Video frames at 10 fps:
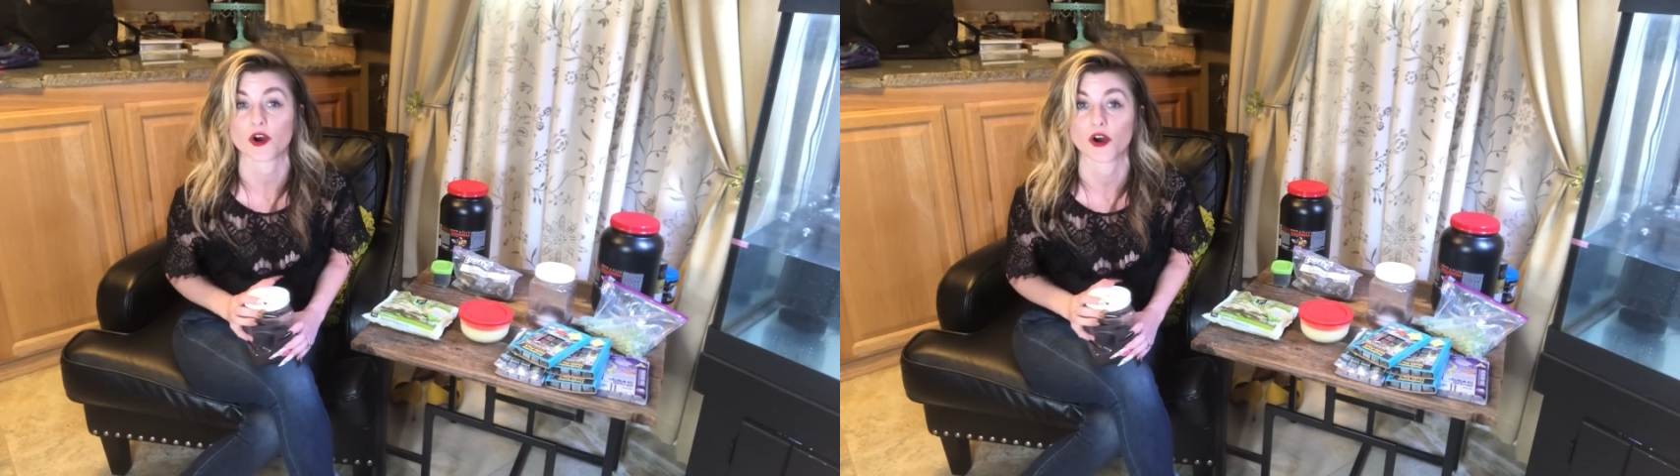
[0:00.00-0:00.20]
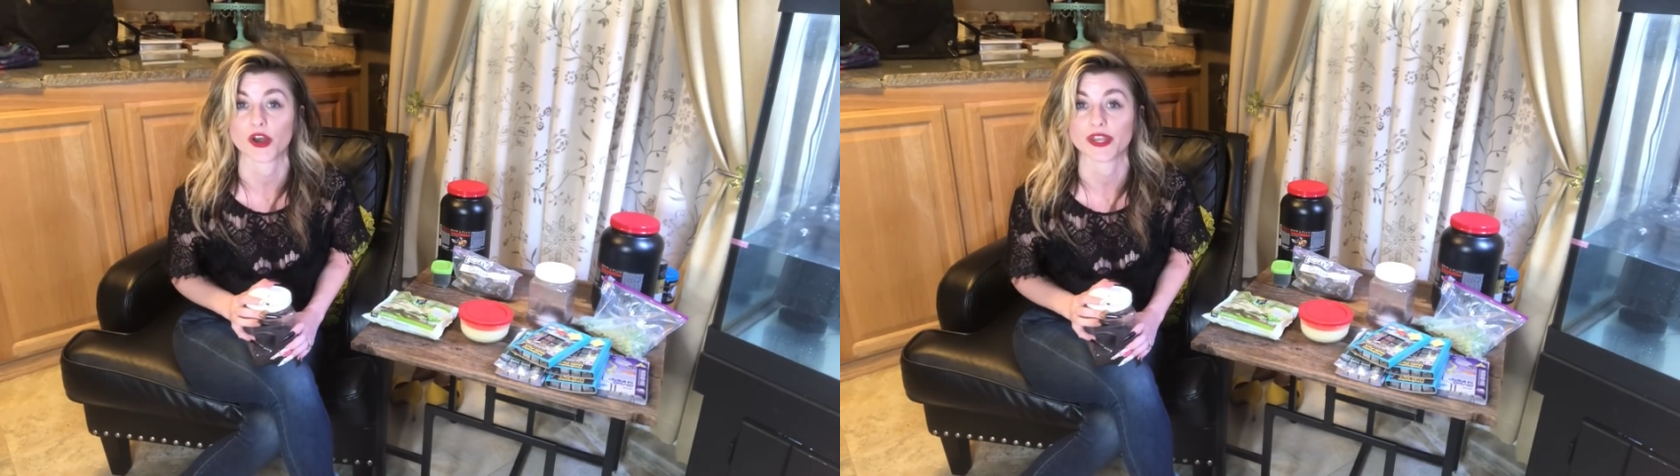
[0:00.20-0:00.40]

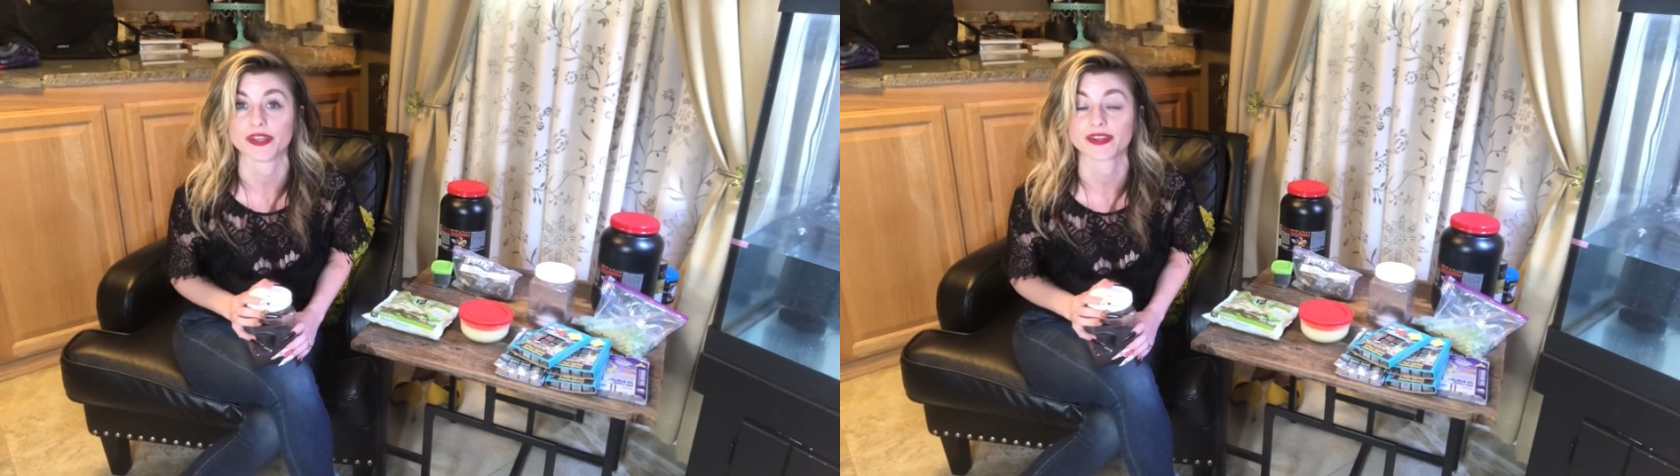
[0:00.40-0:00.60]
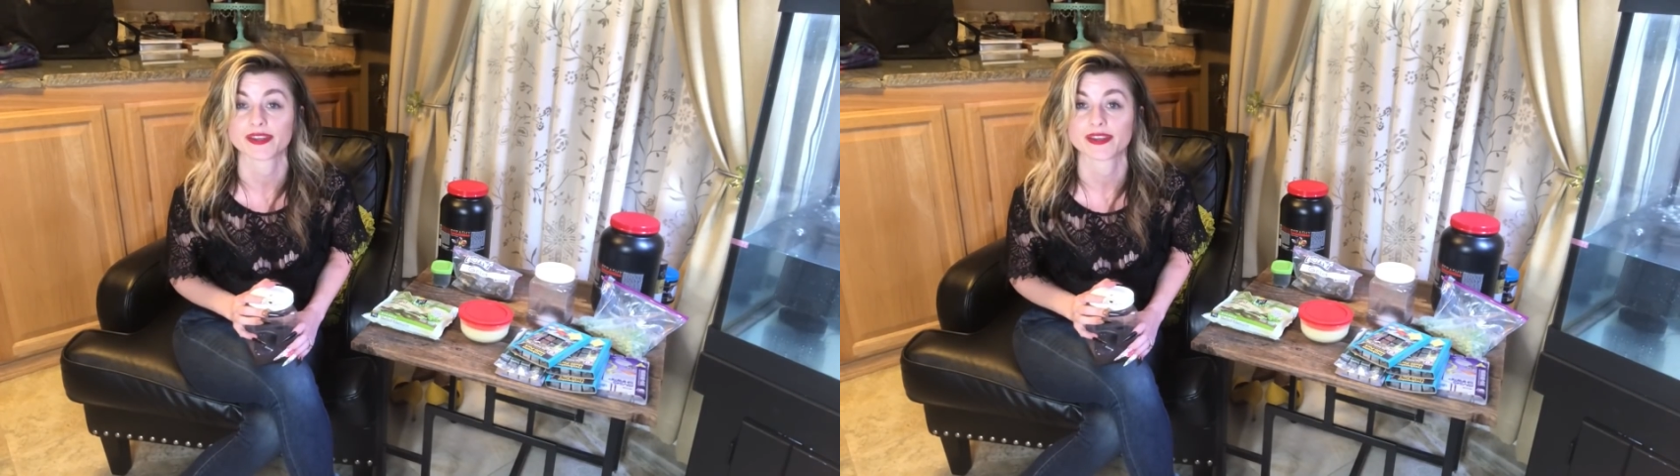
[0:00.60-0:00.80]
on
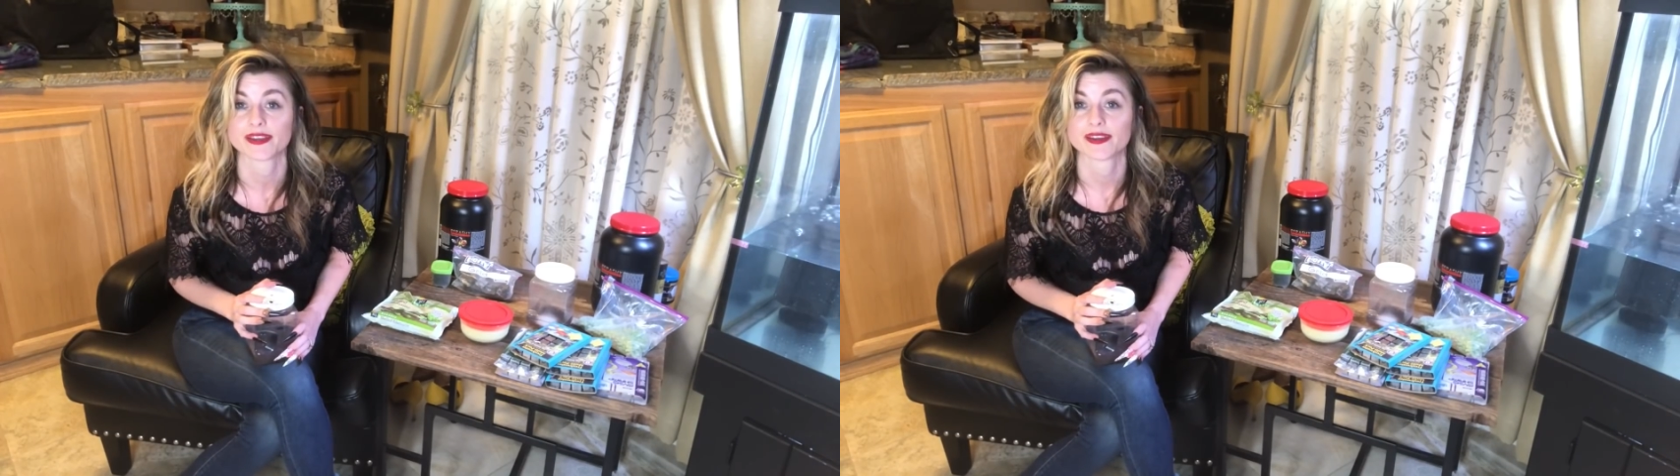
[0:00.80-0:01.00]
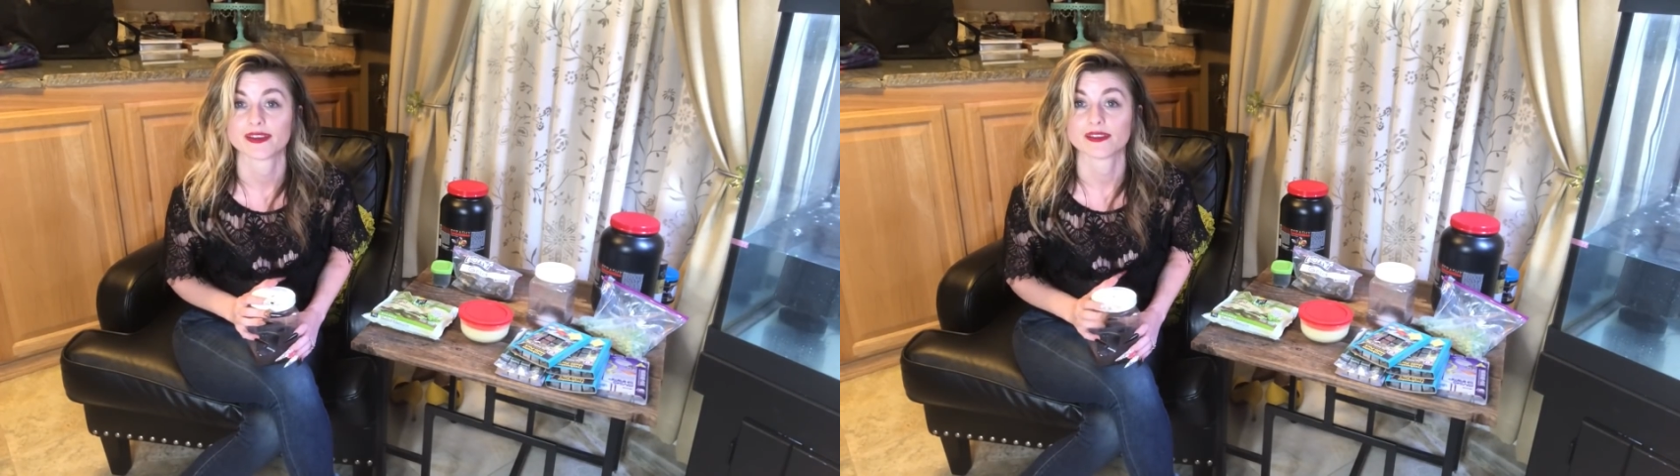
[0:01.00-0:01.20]

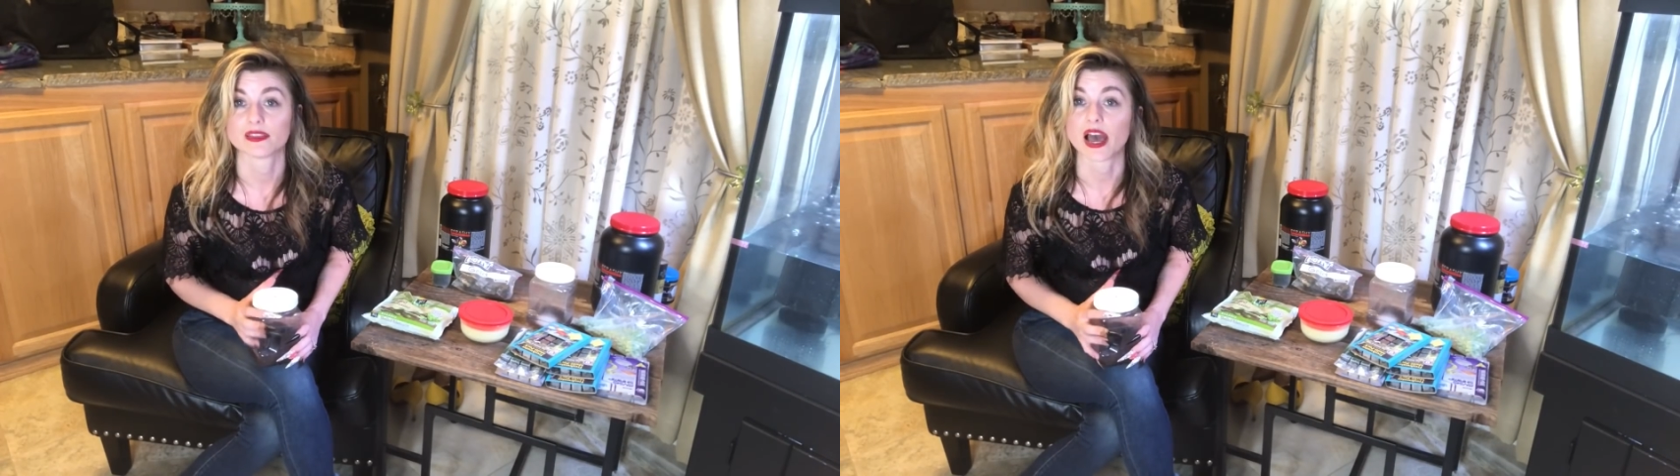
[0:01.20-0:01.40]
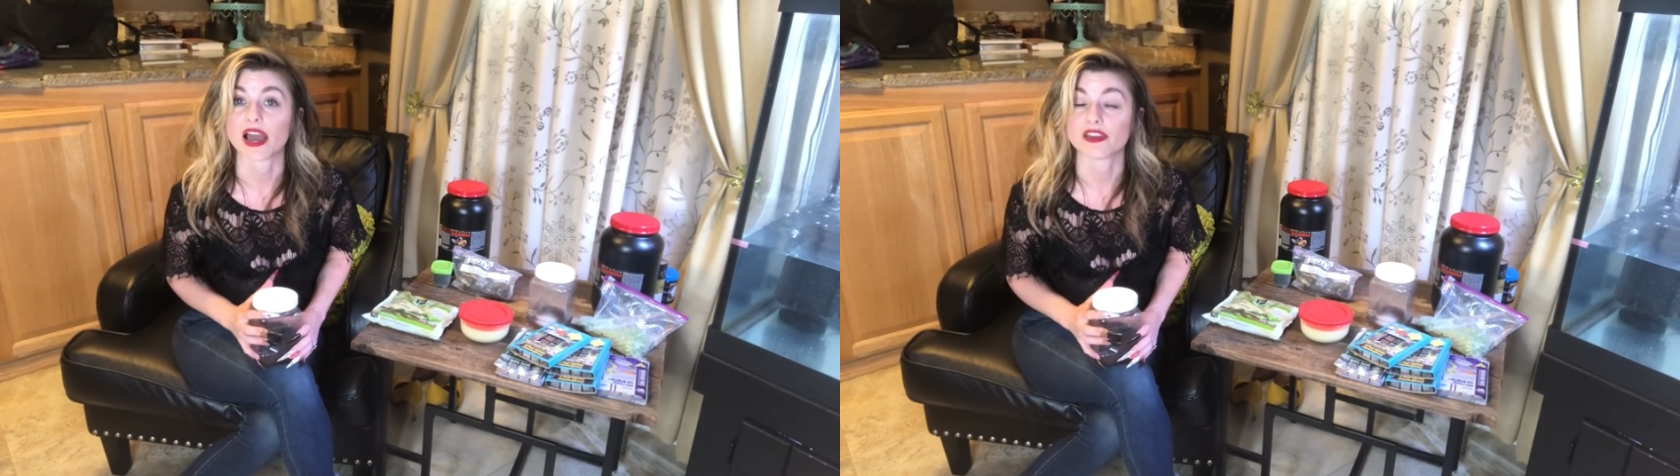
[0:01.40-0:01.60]

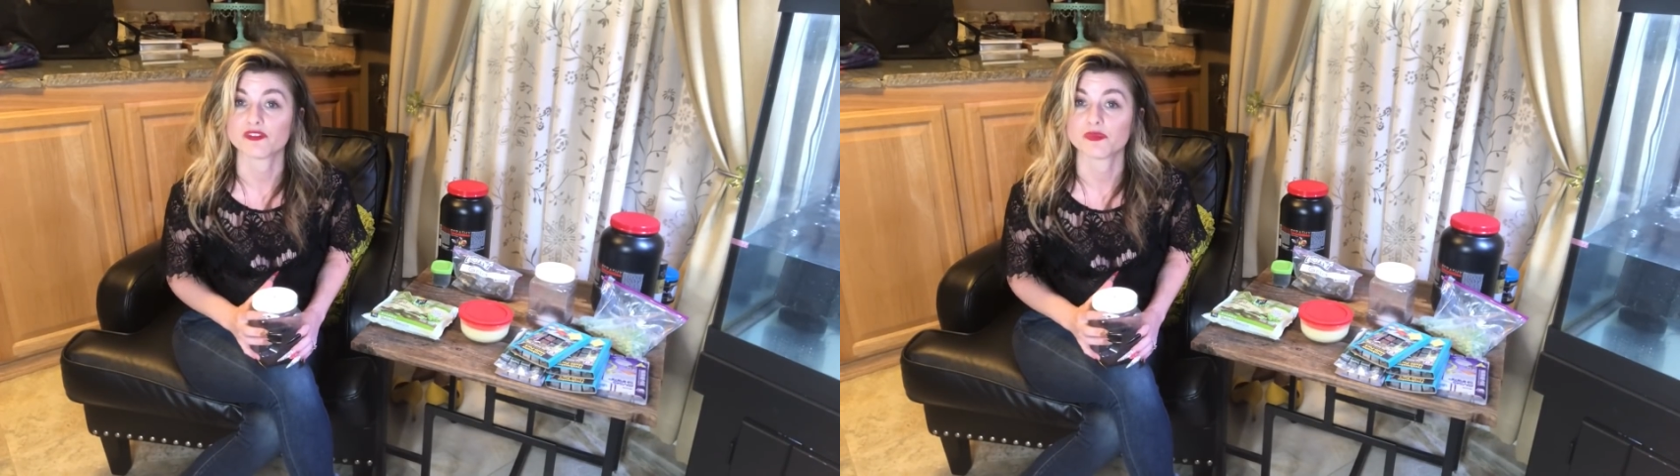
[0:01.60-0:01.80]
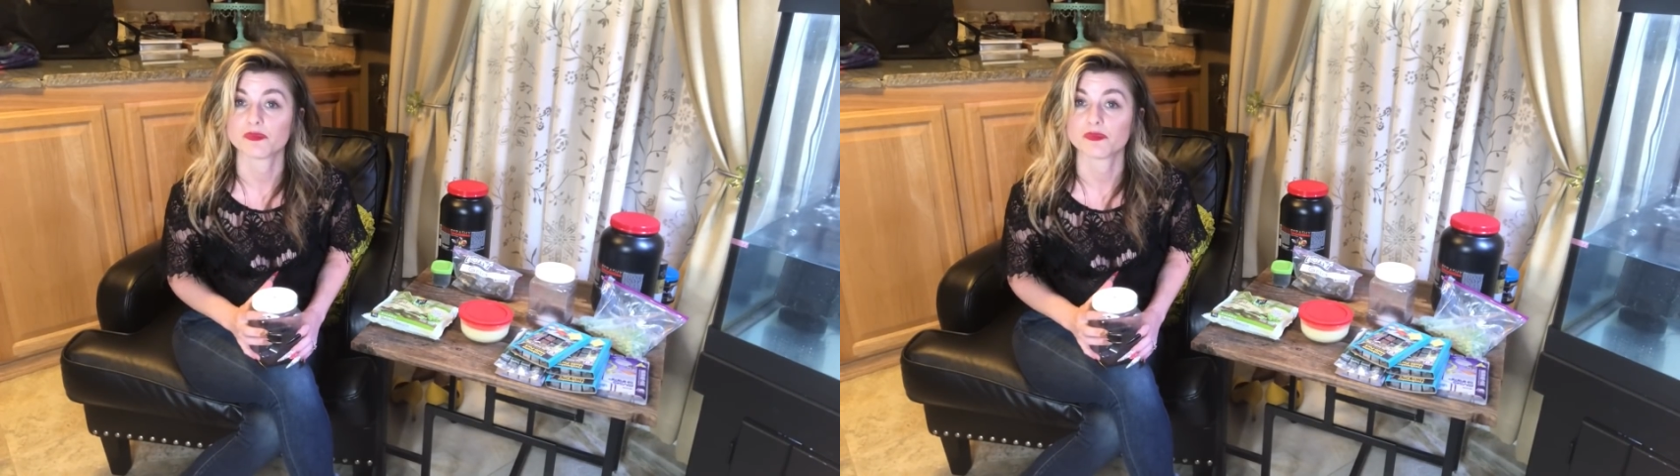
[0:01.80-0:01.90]
live